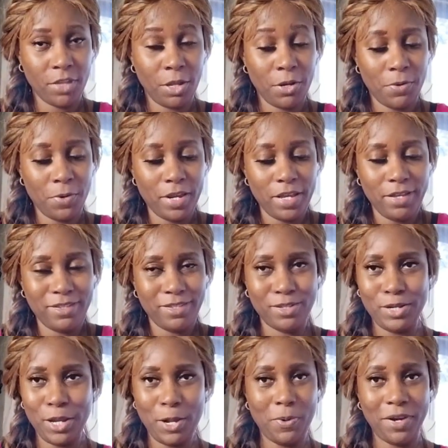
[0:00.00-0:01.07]
All right, so
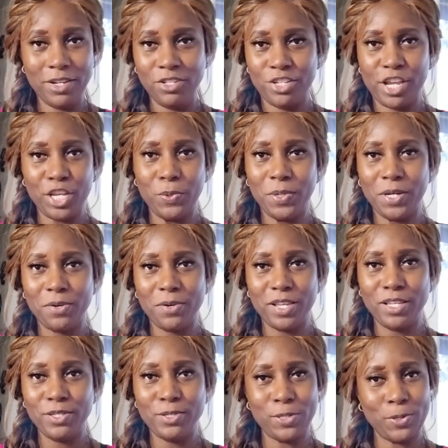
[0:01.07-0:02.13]
now we're in
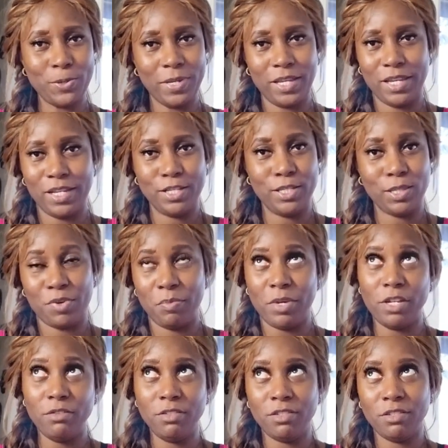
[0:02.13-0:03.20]
January, so it is 3
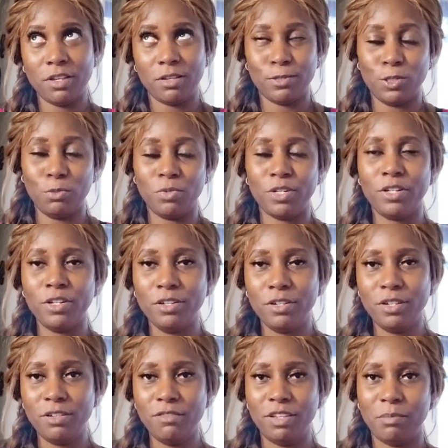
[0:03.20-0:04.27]
months: October,
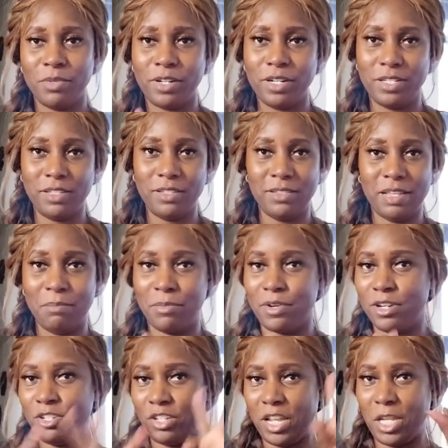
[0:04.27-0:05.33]
November,
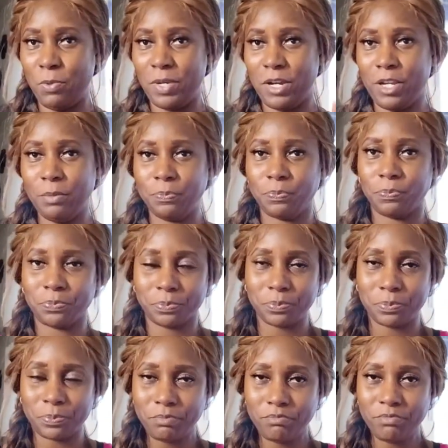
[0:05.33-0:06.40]
December, January.
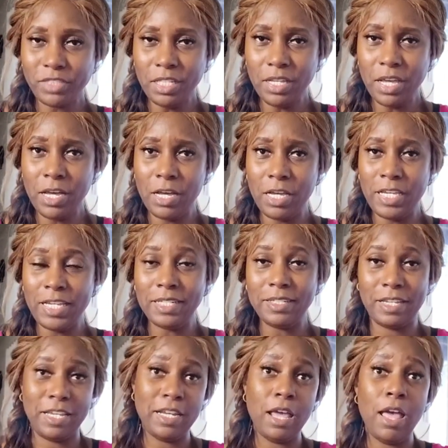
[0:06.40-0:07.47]
I
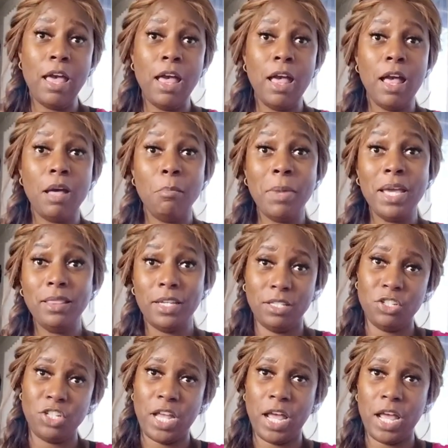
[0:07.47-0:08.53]
did my
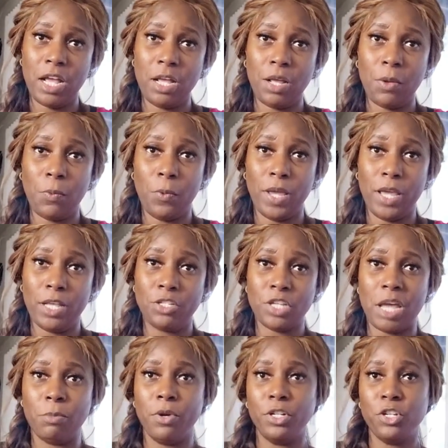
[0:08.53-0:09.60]
Lent check, which
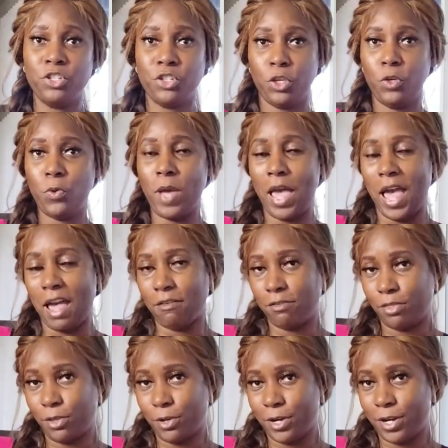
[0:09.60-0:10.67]
I'm going to show you
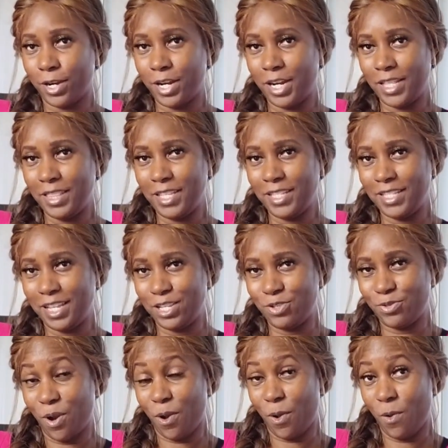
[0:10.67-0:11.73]
after this
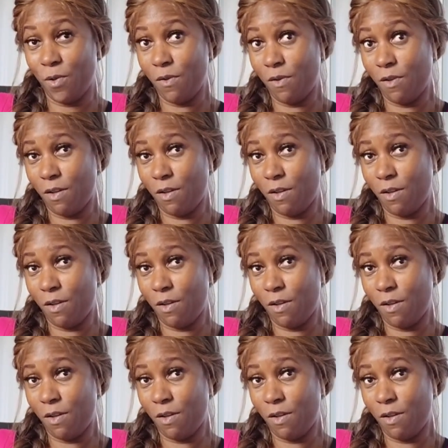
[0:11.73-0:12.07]
intro,